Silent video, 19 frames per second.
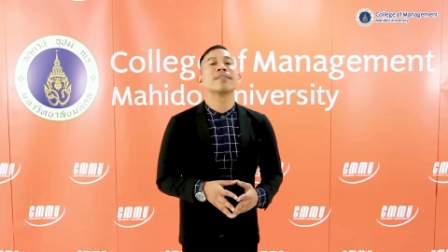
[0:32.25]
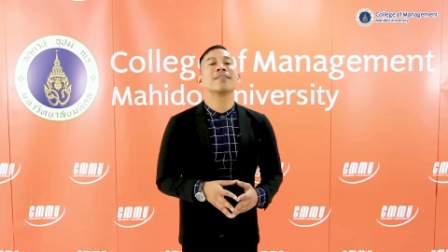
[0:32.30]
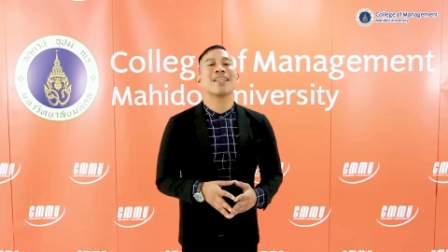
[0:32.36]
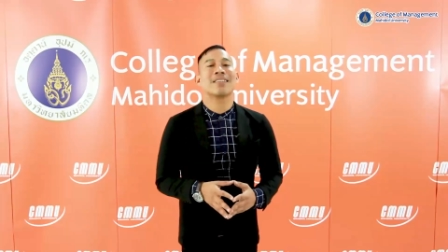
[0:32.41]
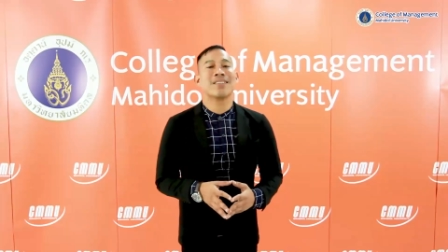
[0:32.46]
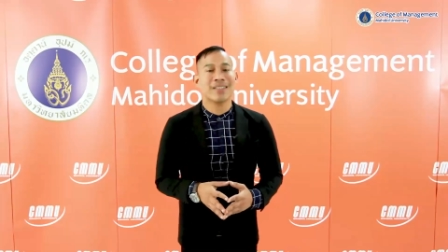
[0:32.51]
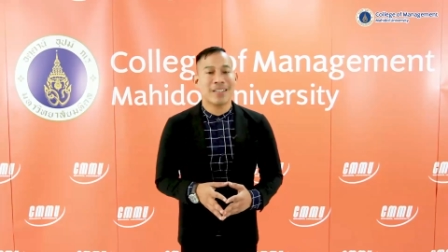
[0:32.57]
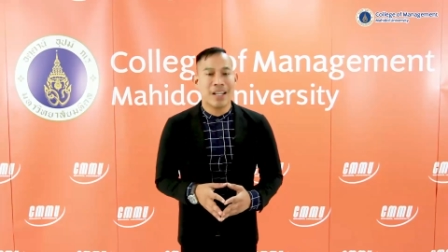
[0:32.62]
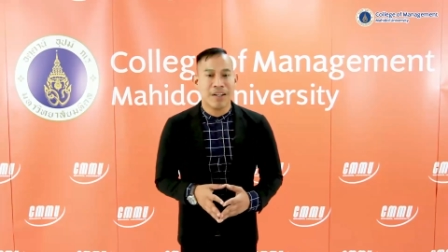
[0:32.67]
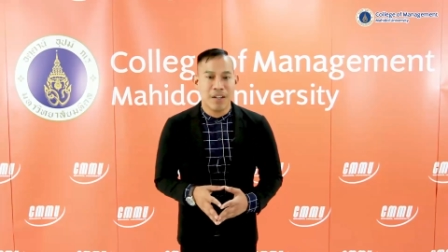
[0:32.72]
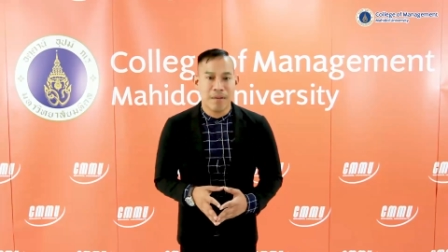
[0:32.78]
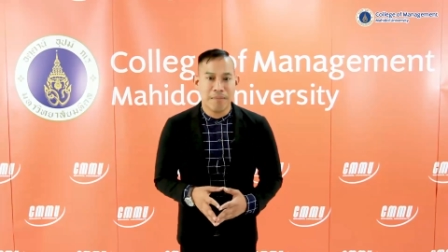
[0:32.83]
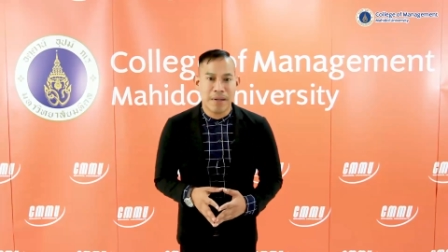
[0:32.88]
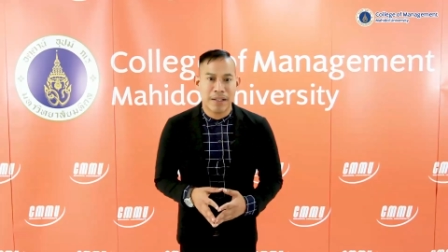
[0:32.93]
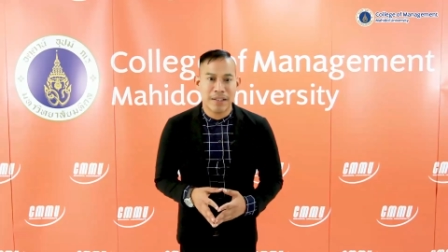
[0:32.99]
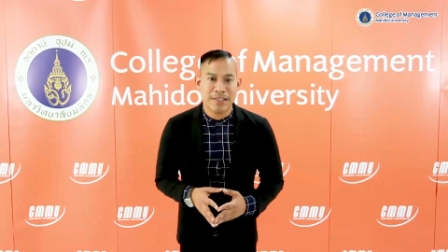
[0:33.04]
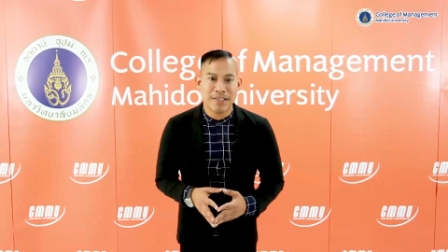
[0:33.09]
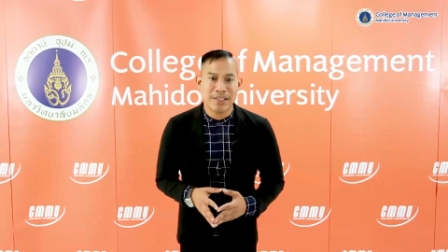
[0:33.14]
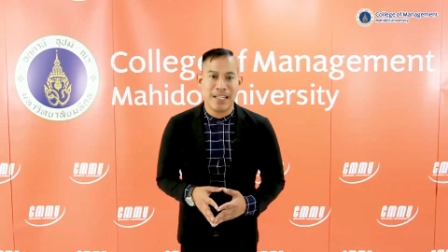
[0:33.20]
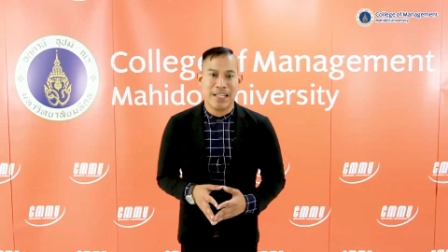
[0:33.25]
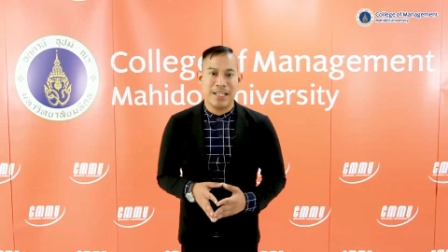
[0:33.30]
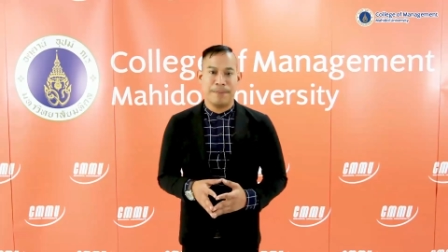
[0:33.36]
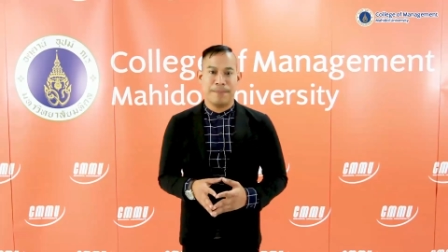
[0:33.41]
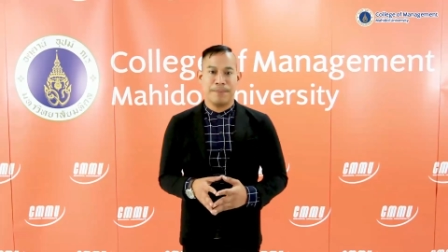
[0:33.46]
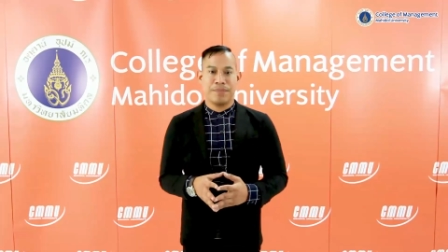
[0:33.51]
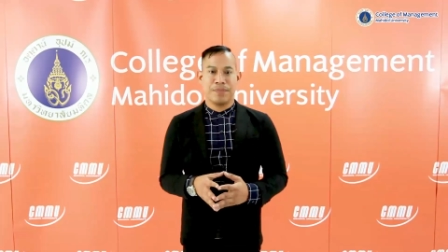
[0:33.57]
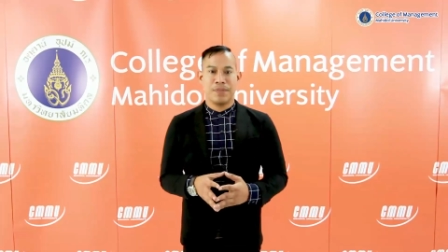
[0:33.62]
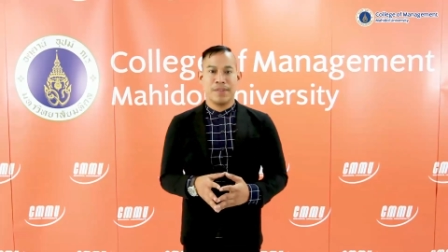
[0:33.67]
sustainability.
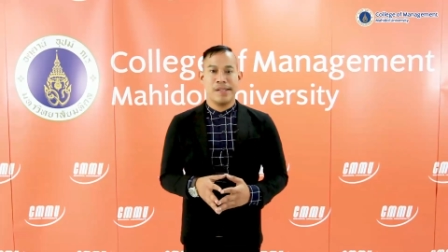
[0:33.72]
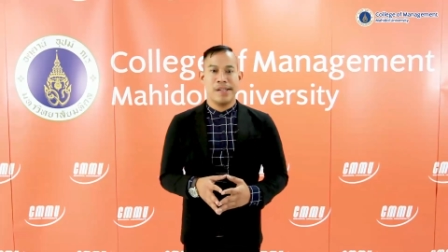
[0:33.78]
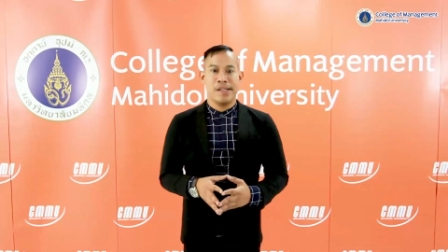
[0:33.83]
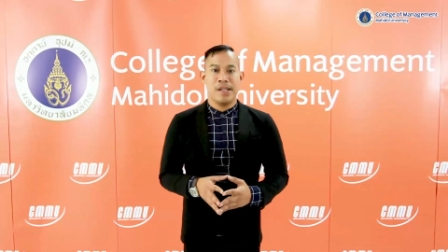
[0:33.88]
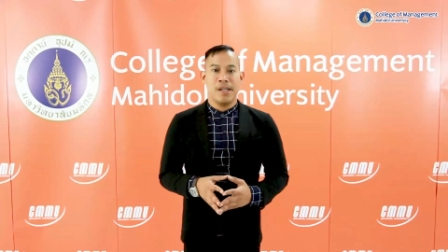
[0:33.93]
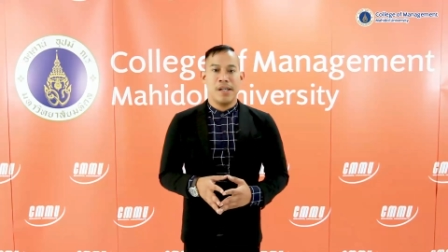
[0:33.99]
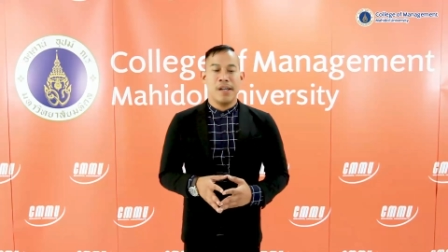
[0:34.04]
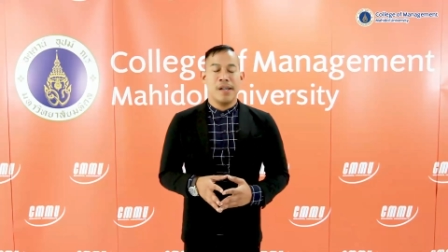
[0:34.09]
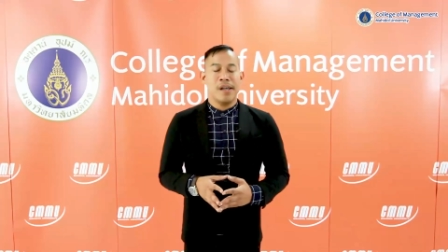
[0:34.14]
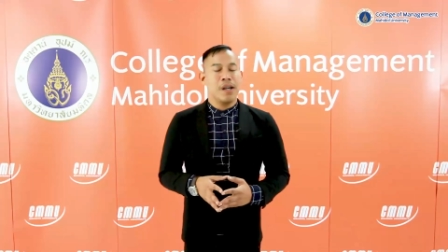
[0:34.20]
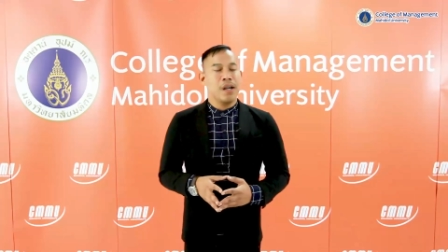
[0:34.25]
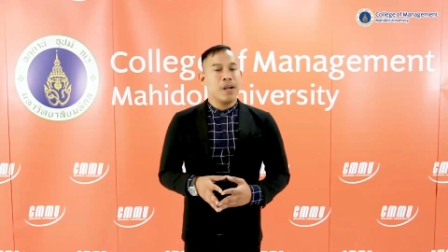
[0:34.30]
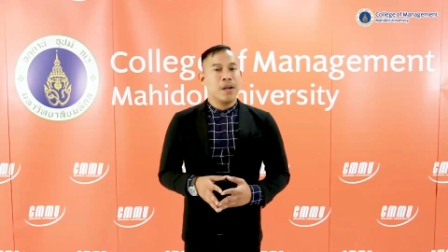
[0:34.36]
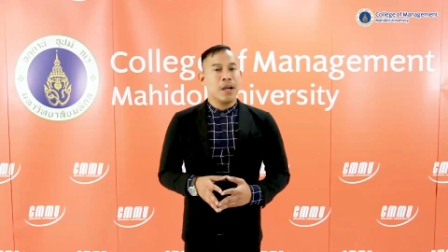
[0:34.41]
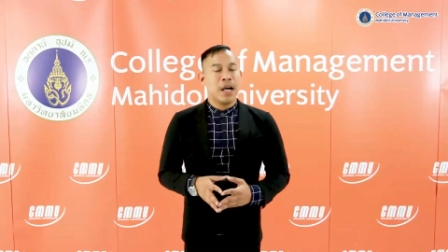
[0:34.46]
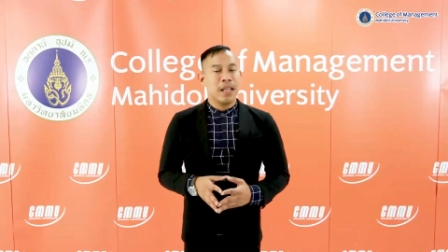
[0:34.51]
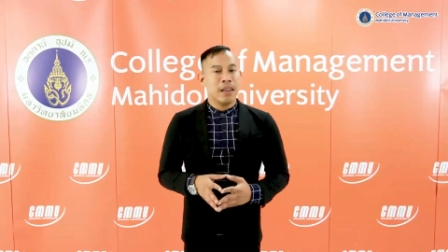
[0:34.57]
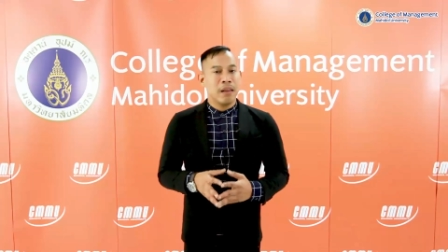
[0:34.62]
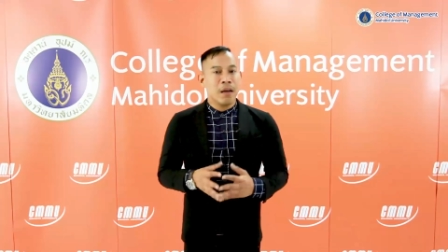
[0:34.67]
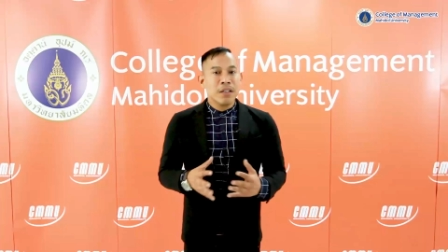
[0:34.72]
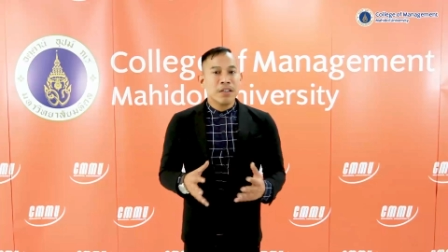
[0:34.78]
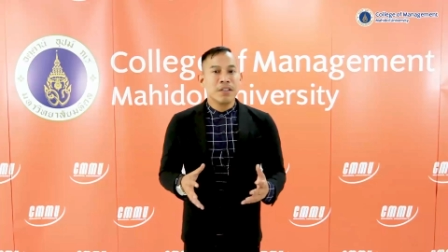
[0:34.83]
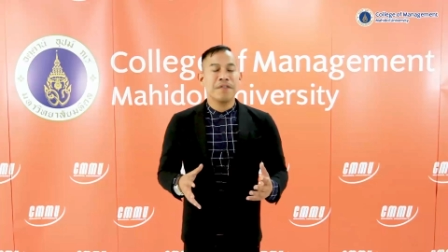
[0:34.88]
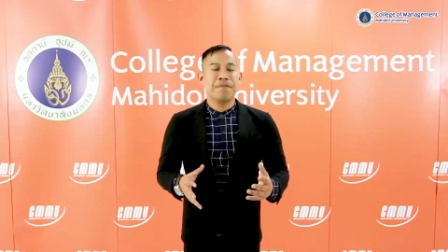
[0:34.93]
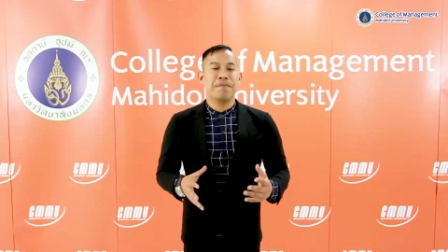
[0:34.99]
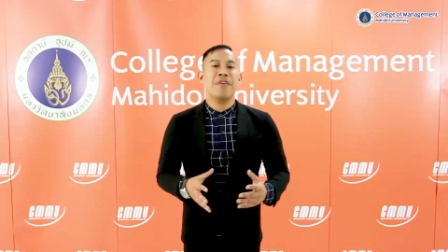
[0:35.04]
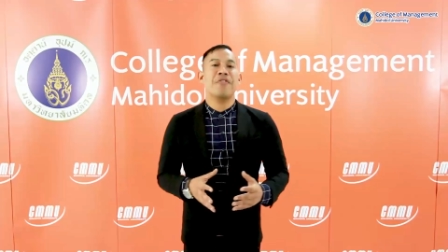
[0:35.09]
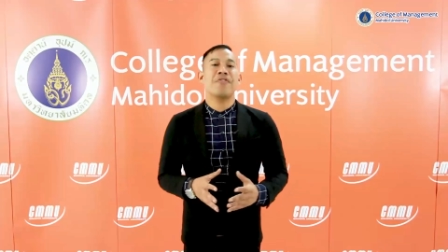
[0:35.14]
A lot
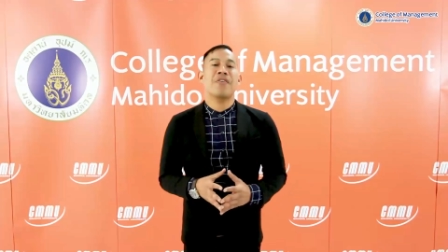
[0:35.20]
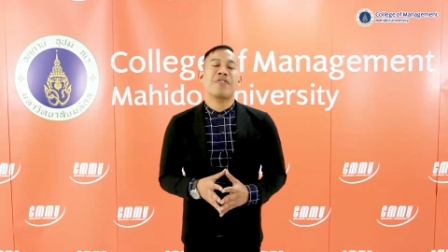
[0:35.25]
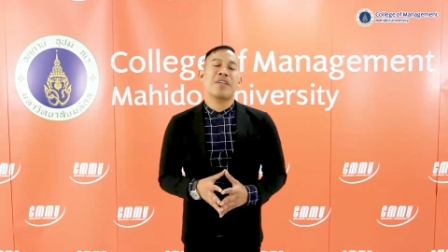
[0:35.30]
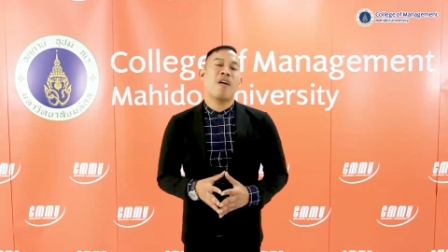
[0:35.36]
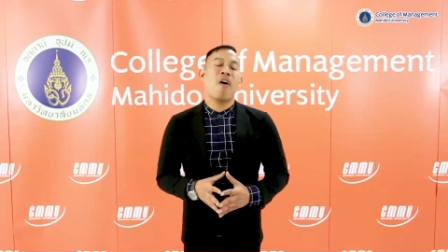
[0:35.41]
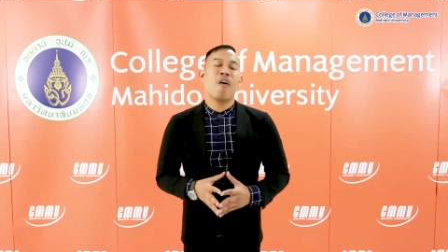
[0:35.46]
of business and